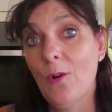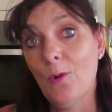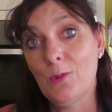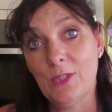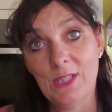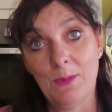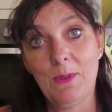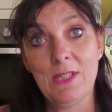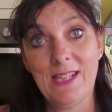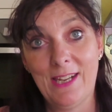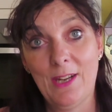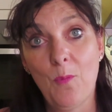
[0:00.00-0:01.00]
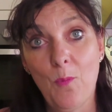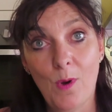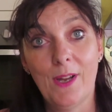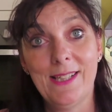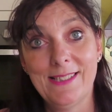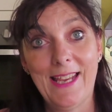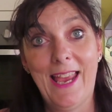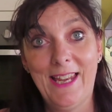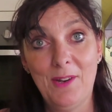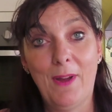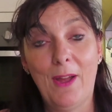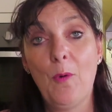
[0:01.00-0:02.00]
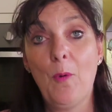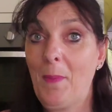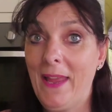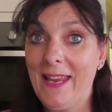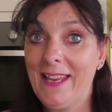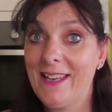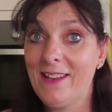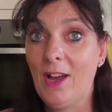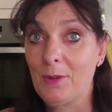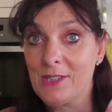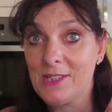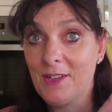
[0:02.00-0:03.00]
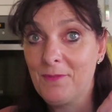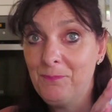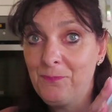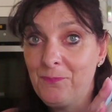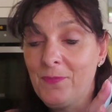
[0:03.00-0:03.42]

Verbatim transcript: or done something to get it white anyway or pink I would have done.